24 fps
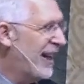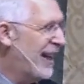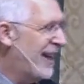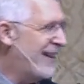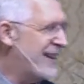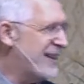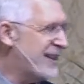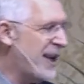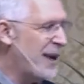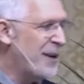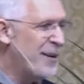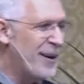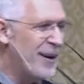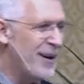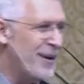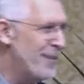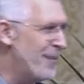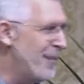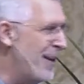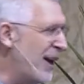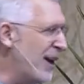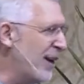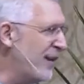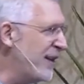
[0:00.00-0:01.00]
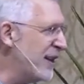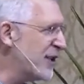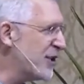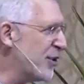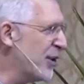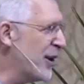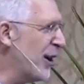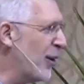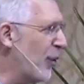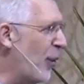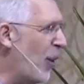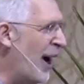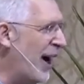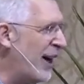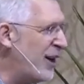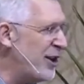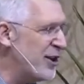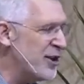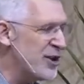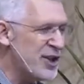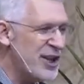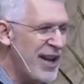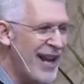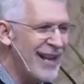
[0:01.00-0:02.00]
and they say, Men of Israel, why do
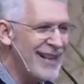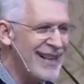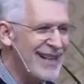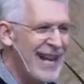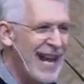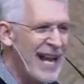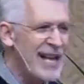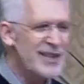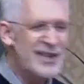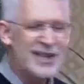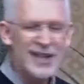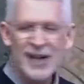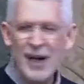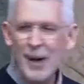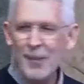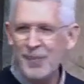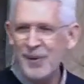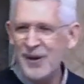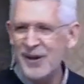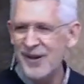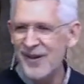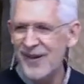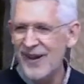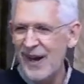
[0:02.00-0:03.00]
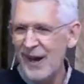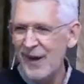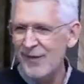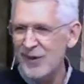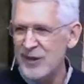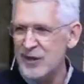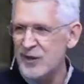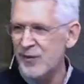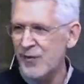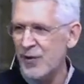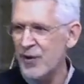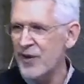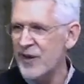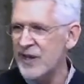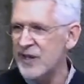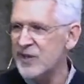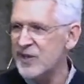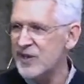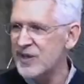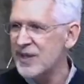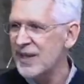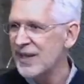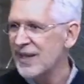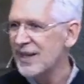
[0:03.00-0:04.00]
you stand gazing up into the heavens for
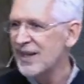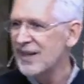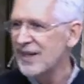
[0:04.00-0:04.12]
this